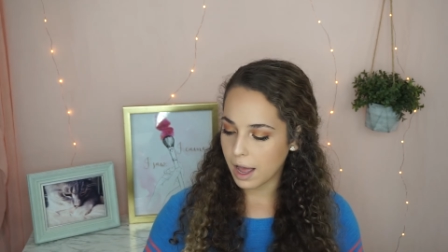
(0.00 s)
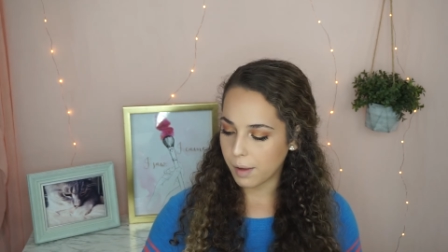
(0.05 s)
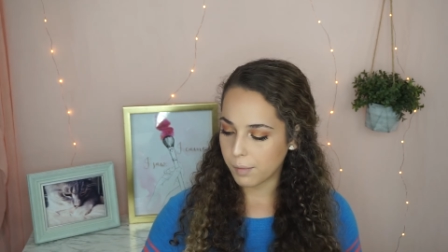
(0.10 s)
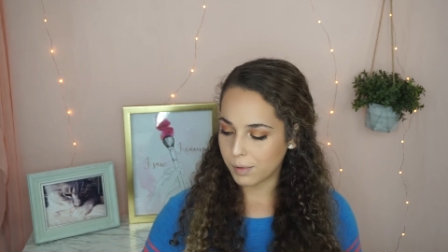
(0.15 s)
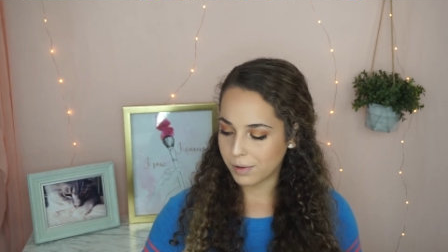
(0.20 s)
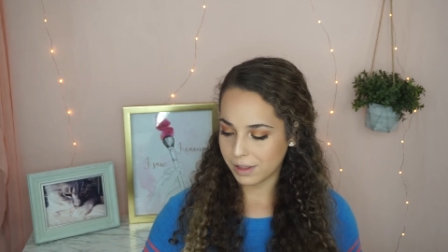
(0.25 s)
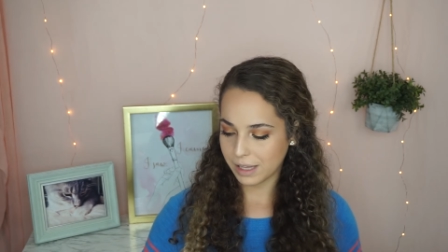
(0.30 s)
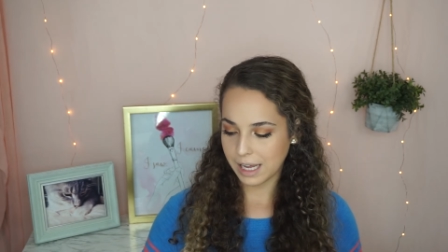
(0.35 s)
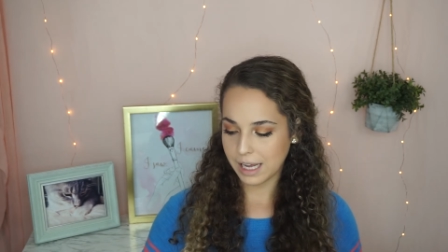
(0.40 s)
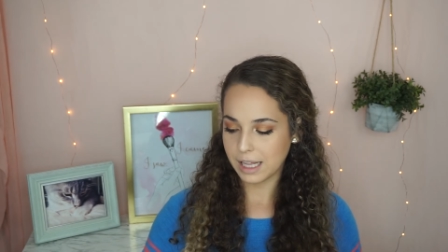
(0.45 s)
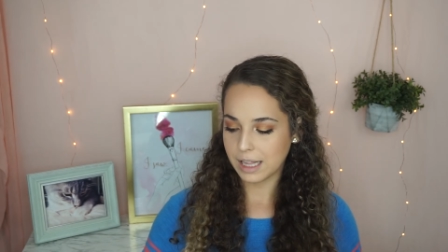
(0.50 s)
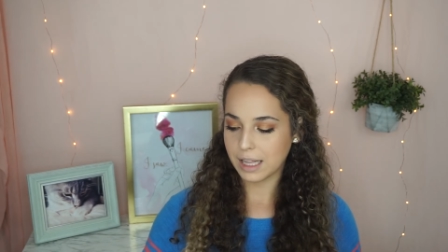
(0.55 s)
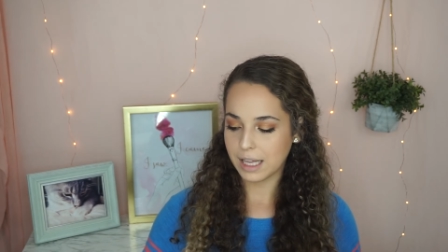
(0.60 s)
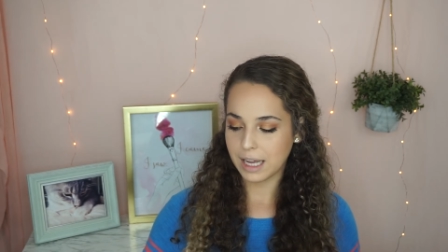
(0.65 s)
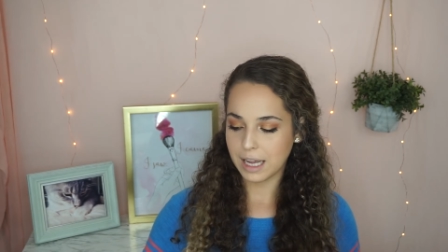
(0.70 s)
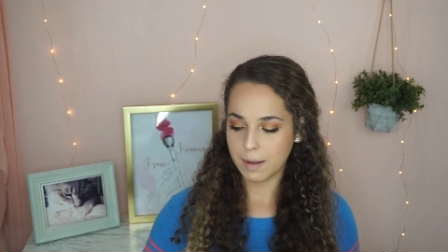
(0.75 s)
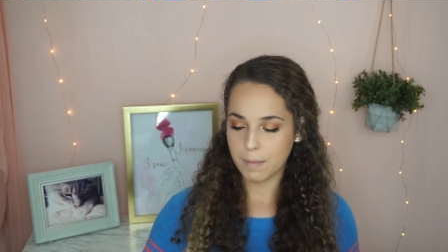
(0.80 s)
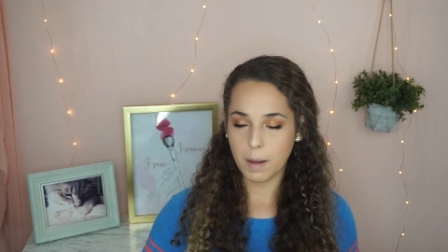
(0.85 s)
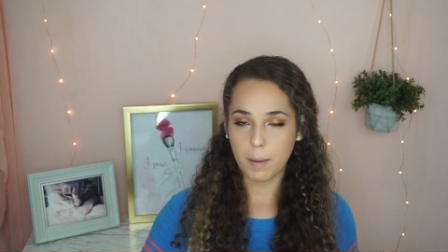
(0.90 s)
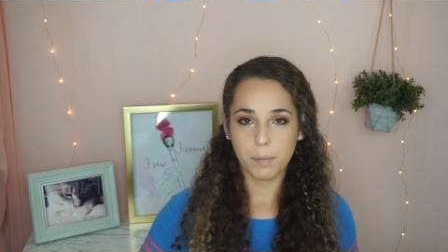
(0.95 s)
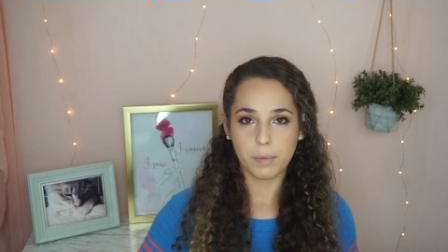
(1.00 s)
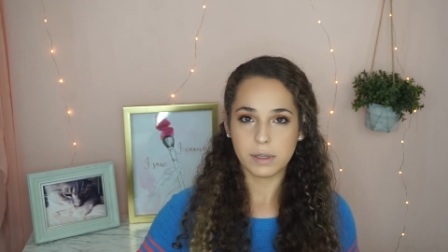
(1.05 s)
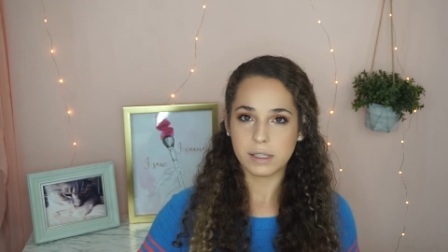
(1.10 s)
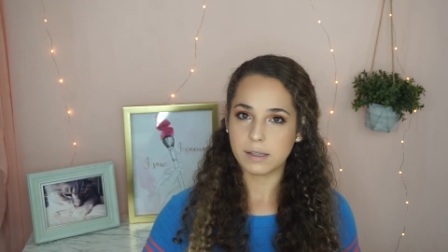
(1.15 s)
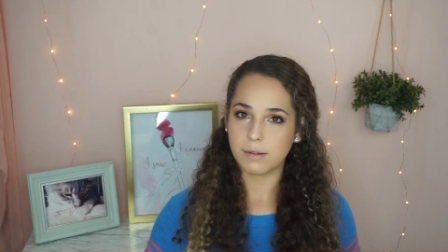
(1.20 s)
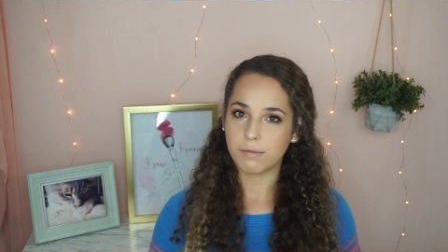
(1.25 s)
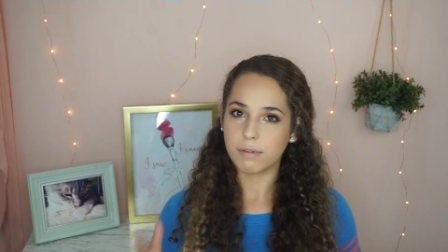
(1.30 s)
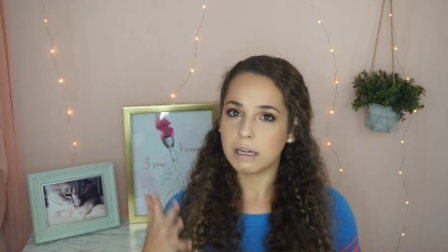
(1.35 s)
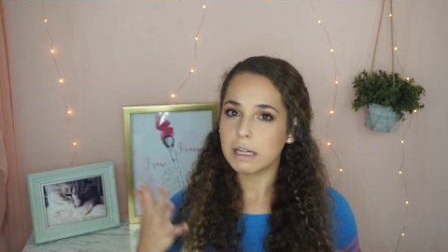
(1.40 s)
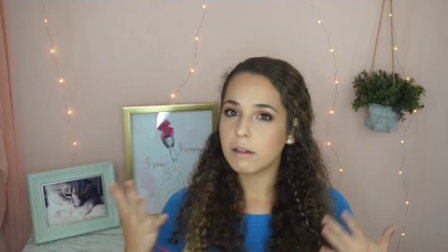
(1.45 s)
I will likely come up
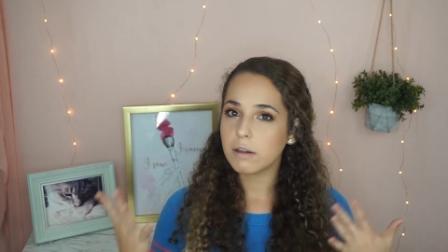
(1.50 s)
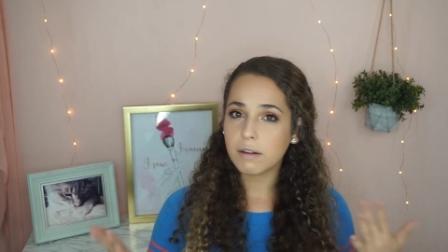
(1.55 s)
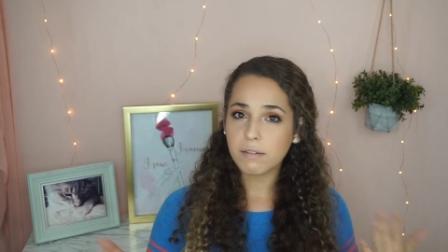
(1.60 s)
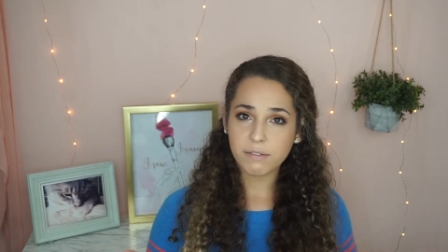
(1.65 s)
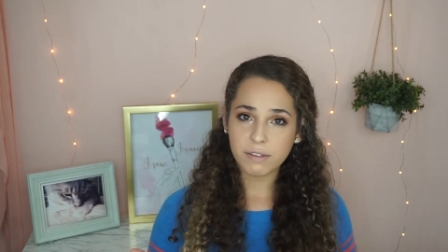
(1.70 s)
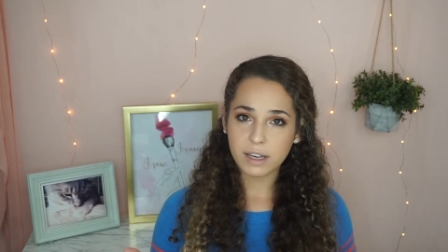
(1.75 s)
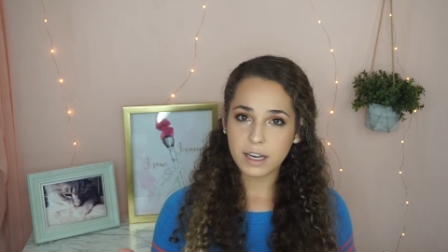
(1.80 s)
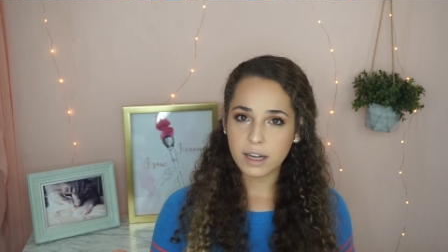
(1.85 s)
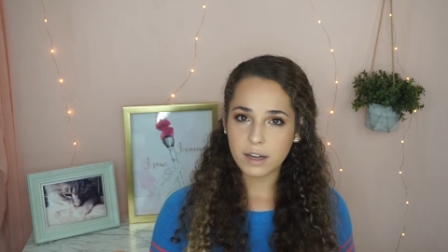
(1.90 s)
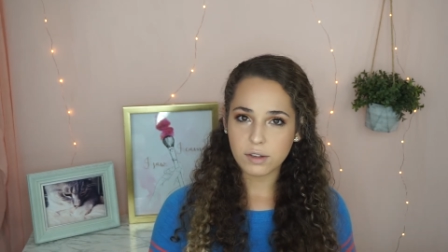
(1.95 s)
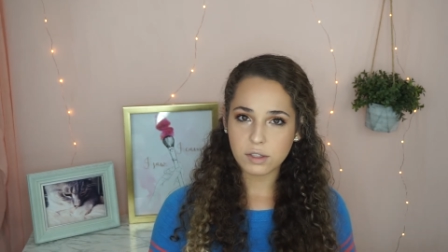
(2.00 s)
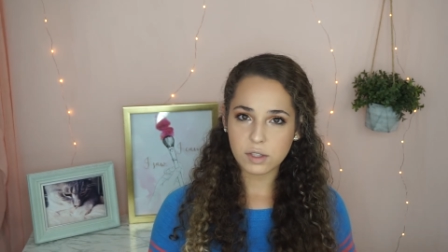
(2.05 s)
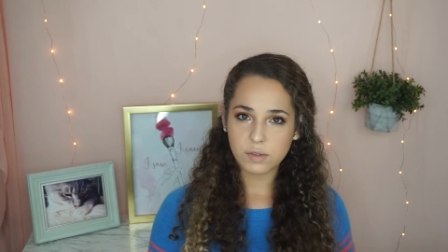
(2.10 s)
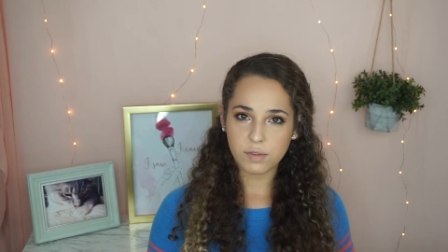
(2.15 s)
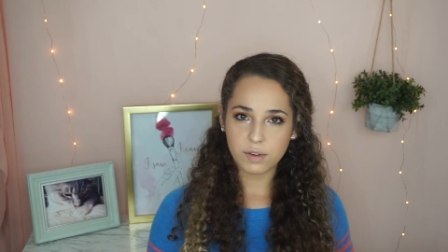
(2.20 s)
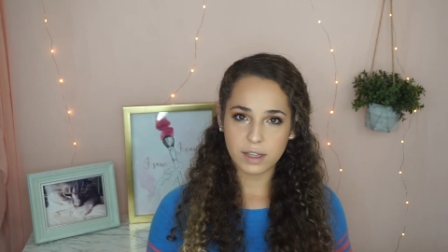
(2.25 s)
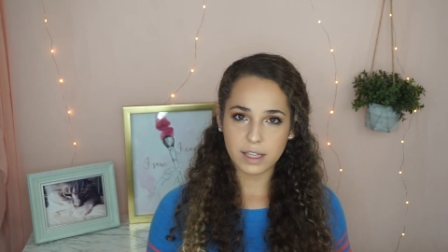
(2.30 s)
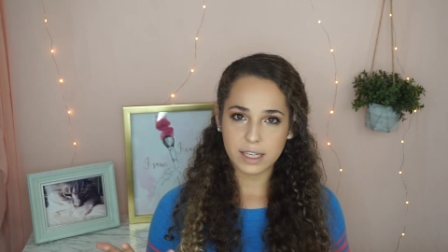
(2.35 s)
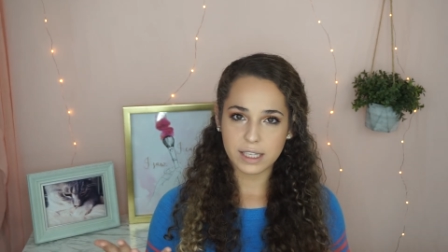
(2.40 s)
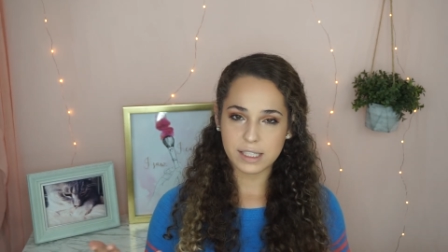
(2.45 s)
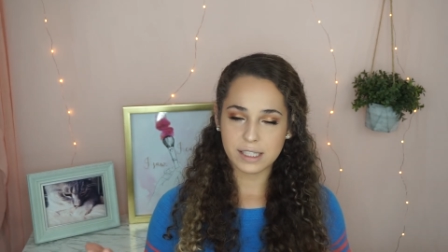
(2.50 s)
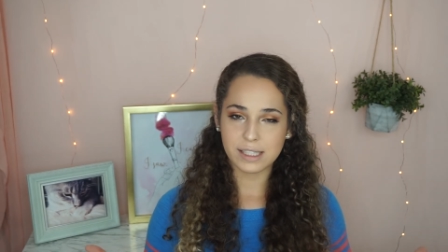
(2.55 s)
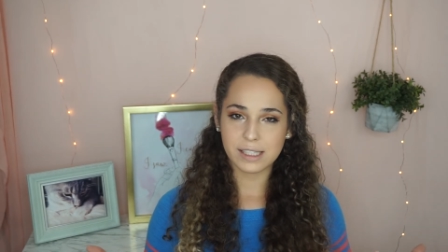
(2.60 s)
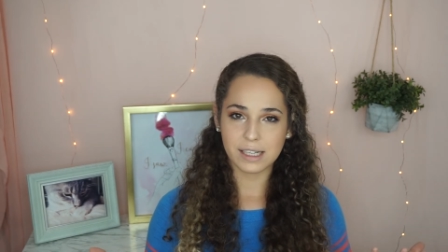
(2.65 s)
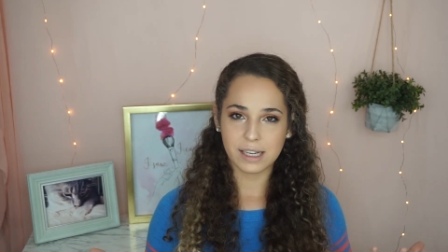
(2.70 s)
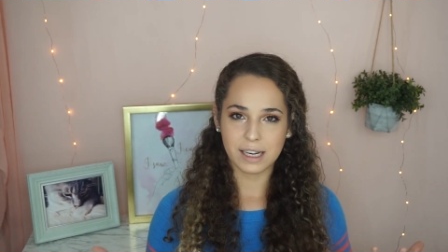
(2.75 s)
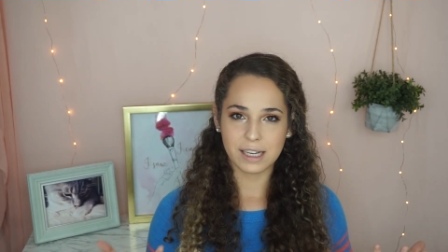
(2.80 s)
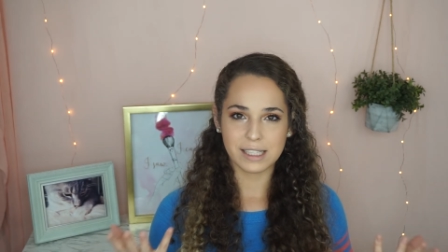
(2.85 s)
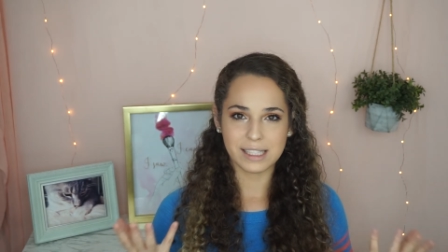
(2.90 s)
with some follow-up videos for this,